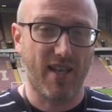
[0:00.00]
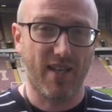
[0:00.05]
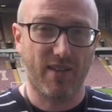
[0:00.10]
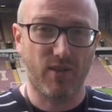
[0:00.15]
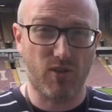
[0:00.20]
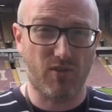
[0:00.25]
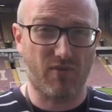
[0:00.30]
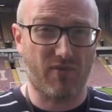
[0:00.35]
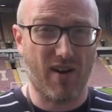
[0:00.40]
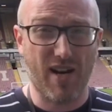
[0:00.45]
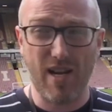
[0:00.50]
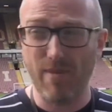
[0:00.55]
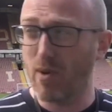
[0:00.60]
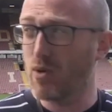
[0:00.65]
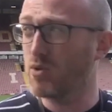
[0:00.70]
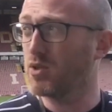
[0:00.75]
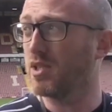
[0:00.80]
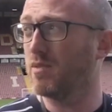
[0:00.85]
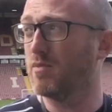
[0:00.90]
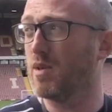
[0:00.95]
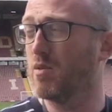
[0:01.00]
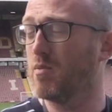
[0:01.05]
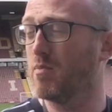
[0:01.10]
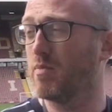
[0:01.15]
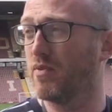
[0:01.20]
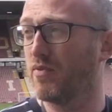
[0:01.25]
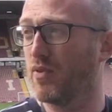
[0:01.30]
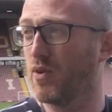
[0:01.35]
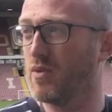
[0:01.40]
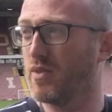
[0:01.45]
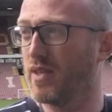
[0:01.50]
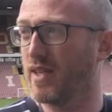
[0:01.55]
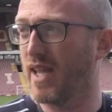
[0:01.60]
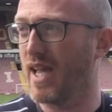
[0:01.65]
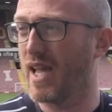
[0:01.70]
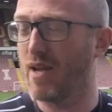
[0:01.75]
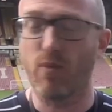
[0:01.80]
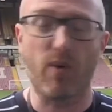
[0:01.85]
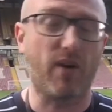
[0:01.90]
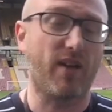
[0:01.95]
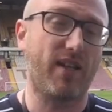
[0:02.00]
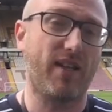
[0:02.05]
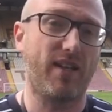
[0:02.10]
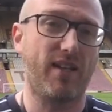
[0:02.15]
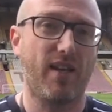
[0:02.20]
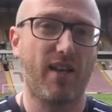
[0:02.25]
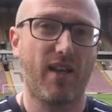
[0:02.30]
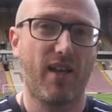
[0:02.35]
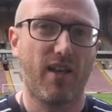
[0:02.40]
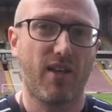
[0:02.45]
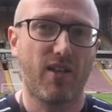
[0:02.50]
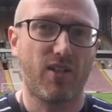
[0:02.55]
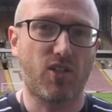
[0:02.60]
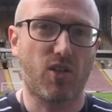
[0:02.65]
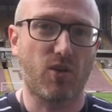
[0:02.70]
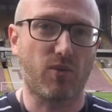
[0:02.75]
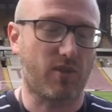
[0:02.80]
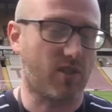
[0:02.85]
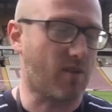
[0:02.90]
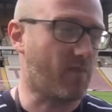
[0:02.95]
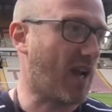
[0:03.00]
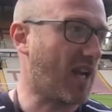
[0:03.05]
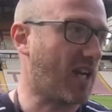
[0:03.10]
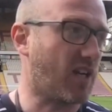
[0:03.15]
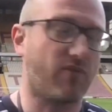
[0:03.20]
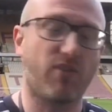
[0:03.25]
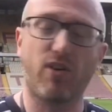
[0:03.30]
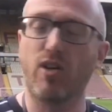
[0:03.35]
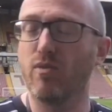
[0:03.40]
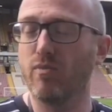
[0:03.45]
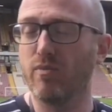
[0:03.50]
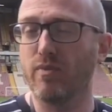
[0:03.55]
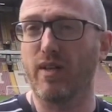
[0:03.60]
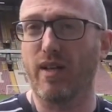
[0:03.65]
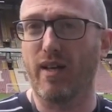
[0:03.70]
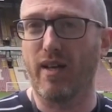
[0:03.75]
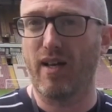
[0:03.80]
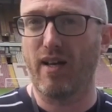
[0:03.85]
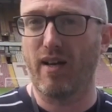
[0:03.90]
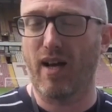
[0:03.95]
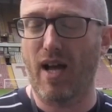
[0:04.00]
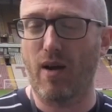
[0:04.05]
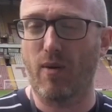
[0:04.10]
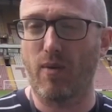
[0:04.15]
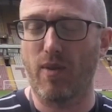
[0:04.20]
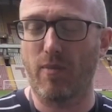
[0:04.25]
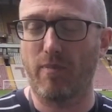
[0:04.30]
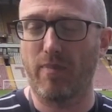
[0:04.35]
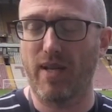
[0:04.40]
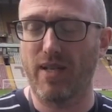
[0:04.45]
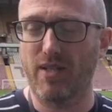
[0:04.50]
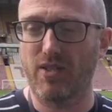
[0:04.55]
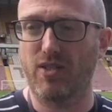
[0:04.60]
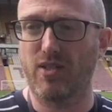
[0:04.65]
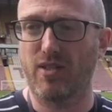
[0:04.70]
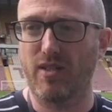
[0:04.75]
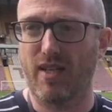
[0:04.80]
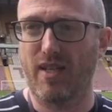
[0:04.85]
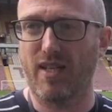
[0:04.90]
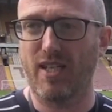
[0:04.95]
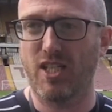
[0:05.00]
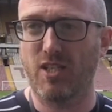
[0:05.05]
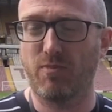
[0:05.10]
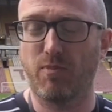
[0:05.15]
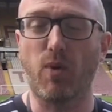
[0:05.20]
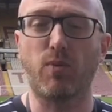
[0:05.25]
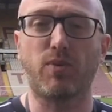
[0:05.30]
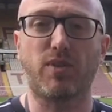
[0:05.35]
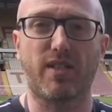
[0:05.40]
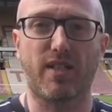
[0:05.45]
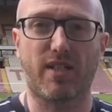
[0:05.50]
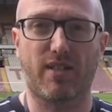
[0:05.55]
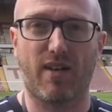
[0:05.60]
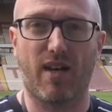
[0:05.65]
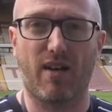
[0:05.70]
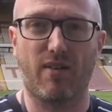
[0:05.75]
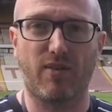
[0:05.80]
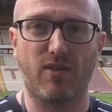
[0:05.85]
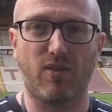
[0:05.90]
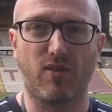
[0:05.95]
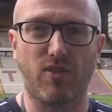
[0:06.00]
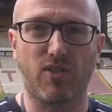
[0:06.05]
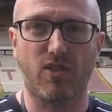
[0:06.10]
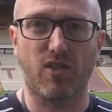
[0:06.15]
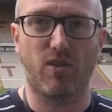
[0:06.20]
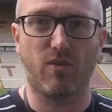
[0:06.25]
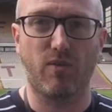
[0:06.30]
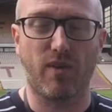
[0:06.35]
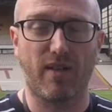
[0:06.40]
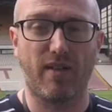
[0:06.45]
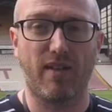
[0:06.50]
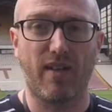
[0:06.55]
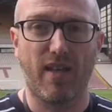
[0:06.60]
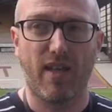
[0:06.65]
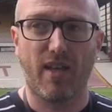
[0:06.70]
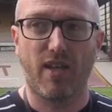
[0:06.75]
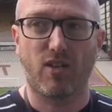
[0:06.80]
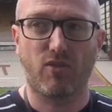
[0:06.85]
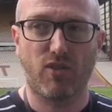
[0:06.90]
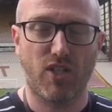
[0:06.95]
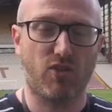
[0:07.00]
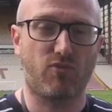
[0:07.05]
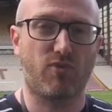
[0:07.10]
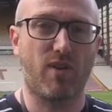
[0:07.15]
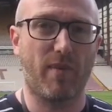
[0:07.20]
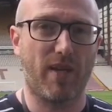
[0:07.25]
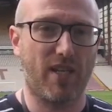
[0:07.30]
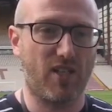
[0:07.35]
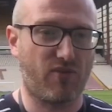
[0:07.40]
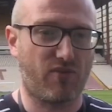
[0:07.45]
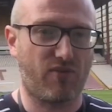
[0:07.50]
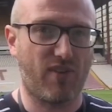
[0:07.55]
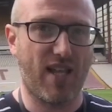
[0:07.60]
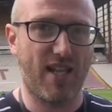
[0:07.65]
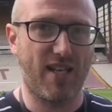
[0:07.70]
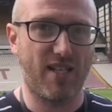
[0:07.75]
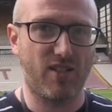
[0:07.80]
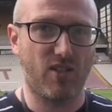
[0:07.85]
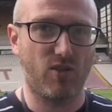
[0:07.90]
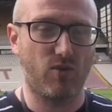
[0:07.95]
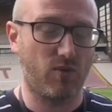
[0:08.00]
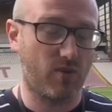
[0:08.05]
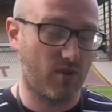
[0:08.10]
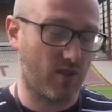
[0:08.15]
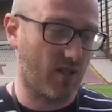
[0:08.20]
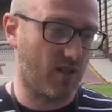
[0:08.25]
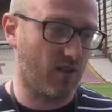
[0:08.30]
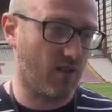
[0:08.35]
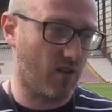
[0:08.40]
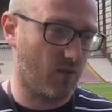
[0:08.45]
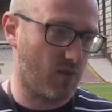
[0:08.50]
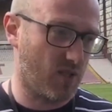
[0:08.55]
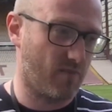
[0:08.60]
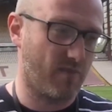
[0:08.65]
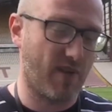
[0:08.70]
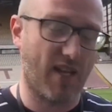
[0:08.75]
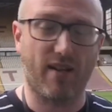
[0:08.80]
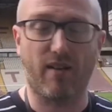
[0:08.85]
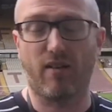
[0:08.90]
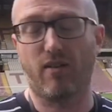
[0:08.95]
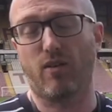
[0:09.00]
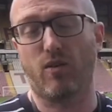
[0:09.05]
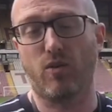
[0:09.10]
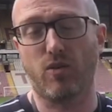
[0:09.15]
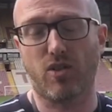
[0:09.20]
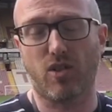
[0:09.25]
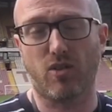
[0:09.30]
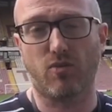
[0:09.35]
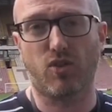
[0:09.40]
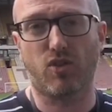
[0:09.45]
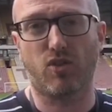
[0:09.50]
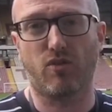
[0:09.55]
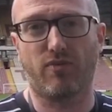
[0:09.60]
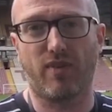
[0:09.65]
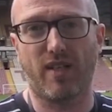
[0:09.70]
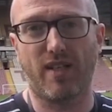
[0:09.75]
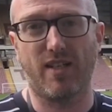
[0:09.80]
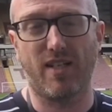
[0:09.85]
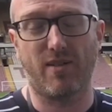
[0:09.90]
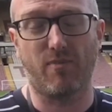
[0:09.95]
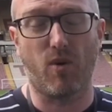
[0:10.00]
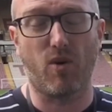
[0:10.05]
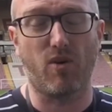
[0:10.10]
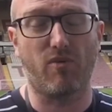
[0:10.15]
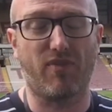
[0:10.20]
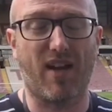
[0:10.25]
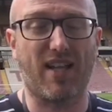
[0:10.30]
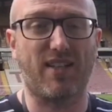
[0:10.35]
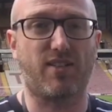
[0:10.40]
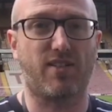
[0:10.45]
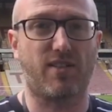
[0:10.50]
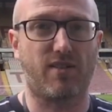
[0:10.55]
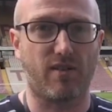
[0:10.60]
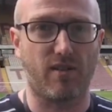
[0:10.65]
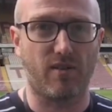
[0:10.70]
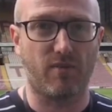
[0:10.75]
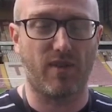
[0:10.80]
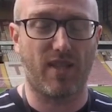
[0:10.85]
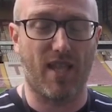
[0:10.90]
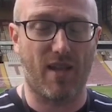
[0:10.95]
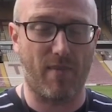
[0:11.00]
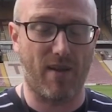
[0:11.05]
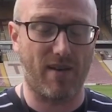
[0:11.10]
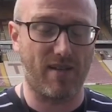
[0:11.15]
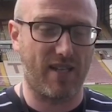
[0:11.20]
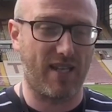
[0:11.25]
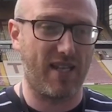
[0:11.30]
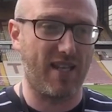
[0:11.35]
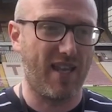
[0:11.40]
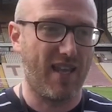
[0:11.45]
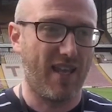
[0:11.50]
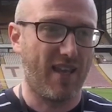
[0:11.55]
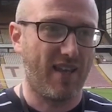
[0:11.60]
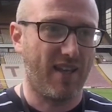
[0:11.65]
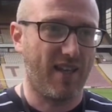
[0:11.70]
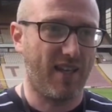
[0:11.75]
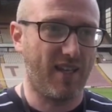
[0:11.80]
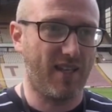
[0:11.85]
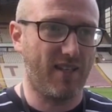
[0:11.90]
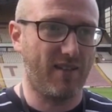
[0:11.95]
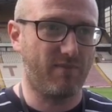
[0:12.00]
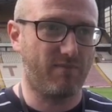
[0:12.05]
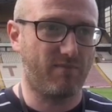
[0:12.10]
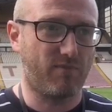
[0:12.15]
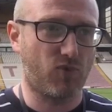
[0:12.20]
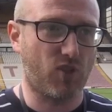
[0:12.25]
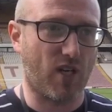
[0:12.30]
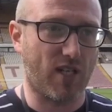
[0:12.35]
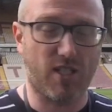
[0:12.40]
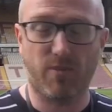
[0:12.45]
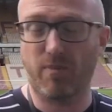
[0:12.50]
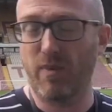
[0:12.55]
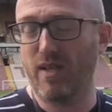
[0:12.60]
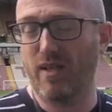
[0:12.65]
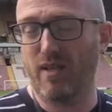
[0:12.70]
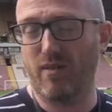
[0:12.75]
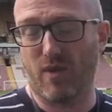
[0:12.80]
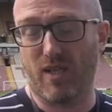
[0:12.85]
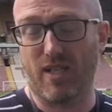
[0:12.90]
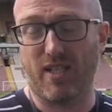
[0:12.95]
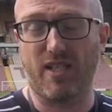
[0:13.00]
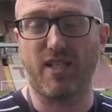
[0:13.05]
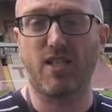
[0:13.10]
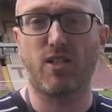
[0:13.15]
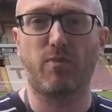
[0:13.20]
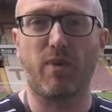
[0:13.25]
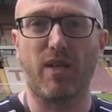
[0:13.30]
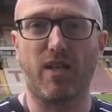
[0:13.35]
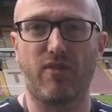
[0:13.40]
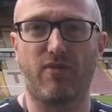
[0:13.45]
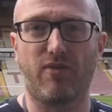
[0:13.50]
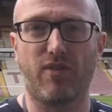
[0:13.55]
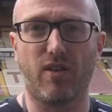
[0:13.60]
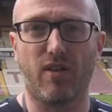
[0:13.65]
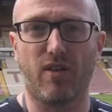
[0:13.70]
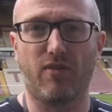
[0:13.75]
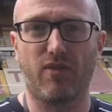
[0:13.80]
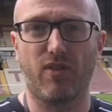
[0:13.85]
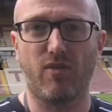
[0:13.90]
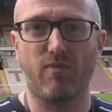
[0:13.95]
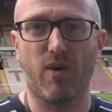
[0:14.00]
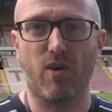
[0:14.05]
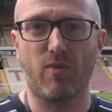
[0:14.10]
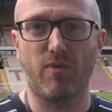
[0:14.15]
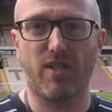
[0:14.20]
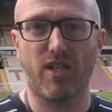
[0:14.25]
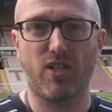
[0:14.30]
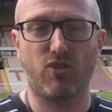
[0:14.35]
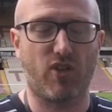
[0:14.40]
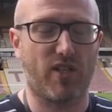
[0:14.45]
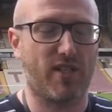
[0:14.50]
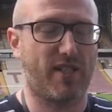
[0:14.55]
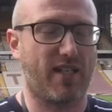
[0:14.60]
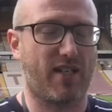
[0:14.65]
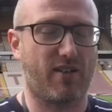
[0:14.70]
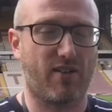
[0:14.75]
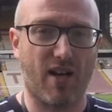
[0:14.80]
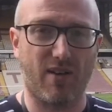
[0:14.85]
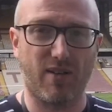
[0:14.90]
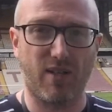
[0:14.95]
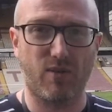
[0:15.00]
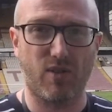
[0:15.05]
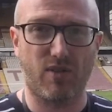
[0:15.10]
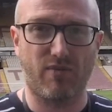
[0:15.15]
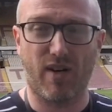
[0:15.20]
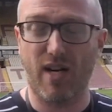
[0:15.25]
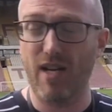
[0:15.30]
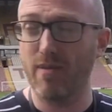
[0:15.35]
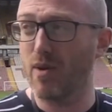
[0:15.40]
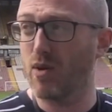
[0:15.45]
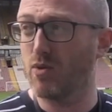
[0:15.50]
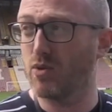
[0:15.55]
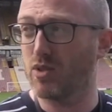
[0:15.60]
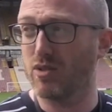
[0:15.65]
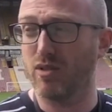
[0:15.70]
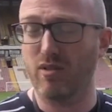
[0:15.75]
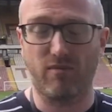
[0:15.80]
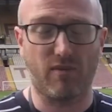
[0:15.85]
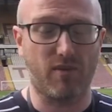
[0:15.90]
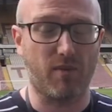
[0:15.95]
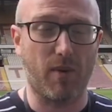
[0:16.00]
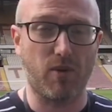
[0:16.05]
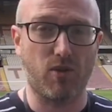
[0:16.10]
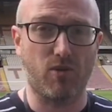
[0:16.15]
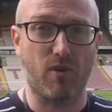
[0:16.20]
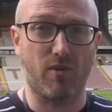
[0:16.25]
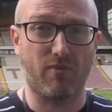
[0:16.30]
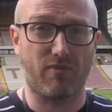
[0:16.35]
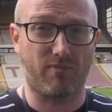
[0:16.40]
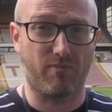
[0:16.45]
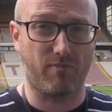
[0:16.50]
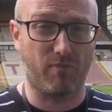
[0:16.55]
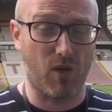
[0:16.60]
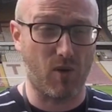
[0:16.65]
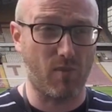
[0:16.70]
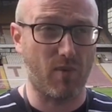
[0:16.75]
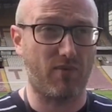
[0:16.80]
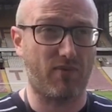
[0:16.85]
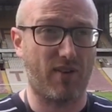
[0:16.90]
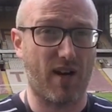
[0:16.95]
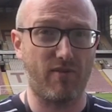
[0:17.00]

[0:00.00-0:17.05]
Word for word: There was a very emotional moment before the game where he took the microphone out on the pitch, he spoke to the crowd, and also Chris Rimmer, his friend, who's who he's met also suffering, he's more advanced with MND, he tried to speak, well he did speak a few moments, he addressed the crowd, and it was a very emotional moment